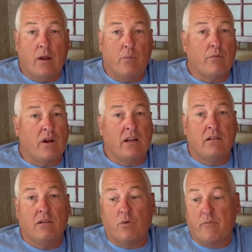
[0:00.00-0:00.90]
We've been
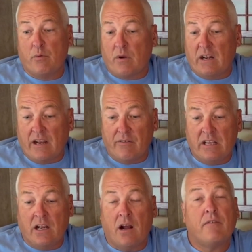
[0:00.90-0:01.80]
running
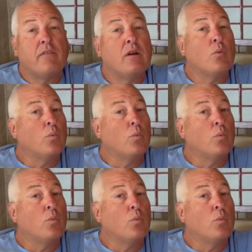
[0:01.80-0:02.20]
everything off of it.